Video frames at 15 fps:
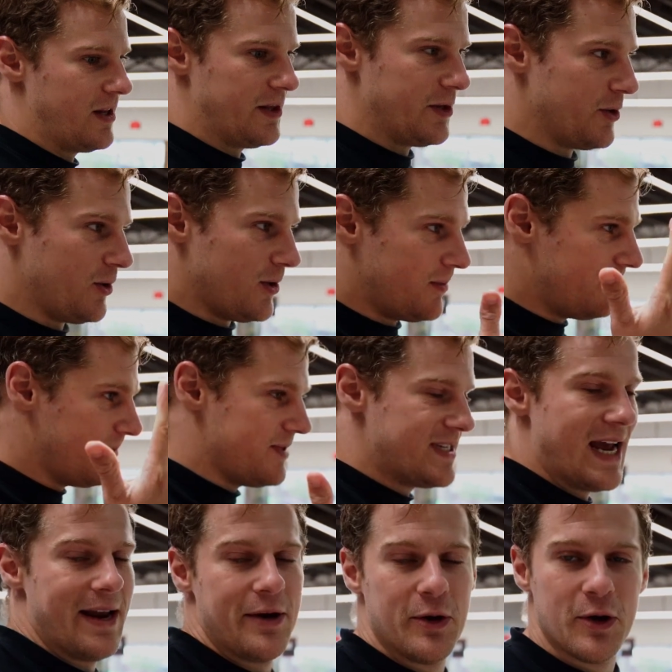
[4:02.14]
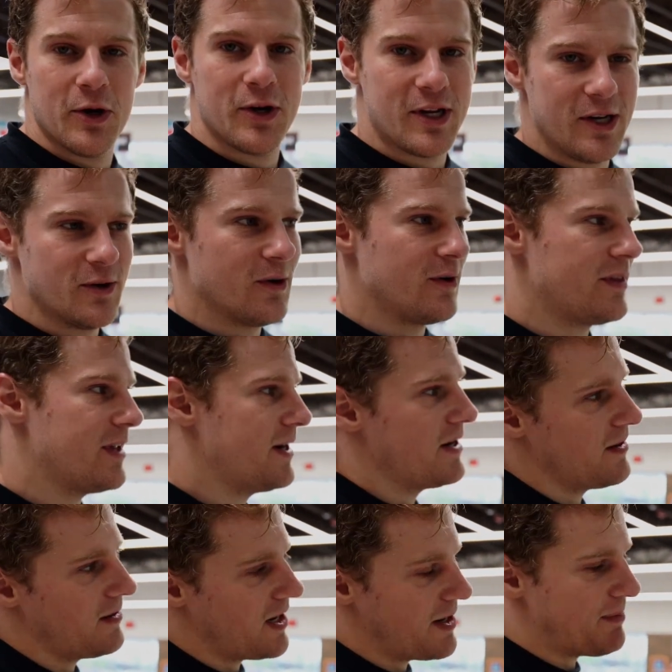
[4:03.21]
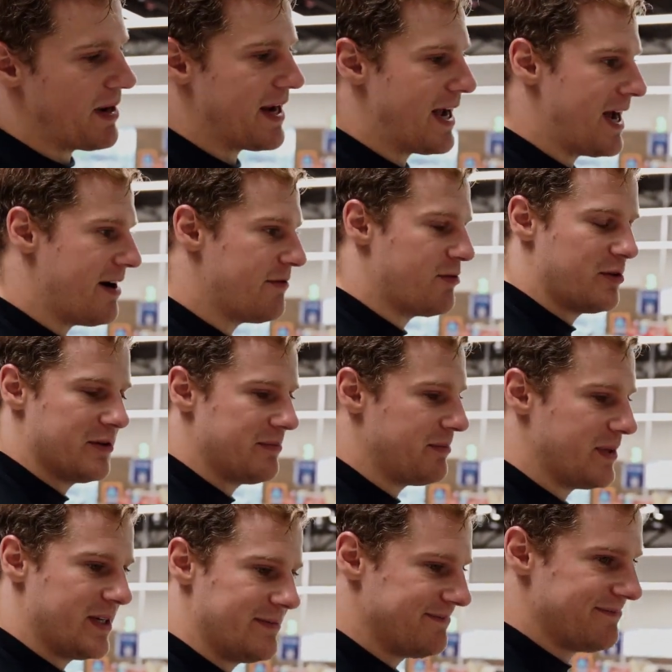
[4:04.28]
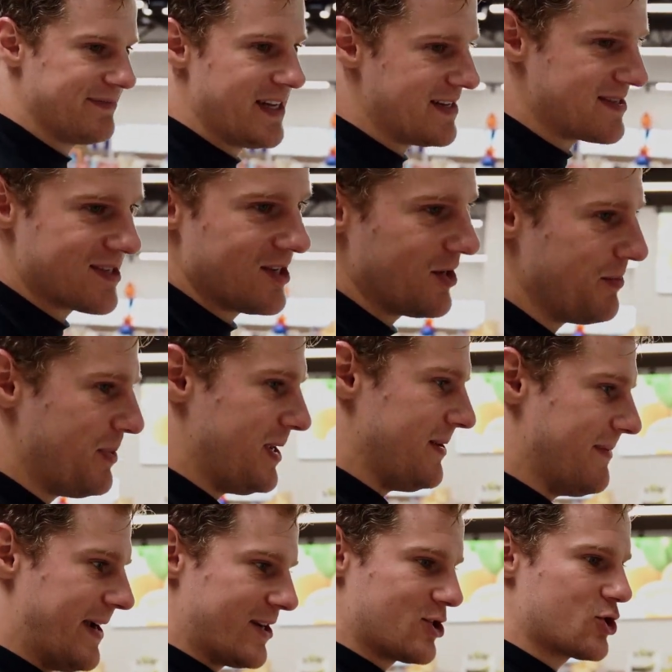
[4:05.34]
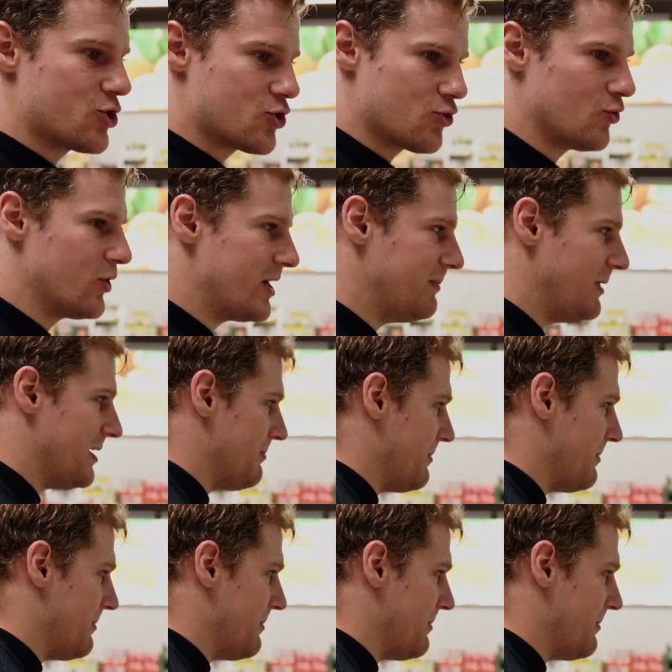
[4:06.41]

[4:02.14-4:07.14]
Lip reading: a little tender here or there, I might have one, but it's gonna be extremely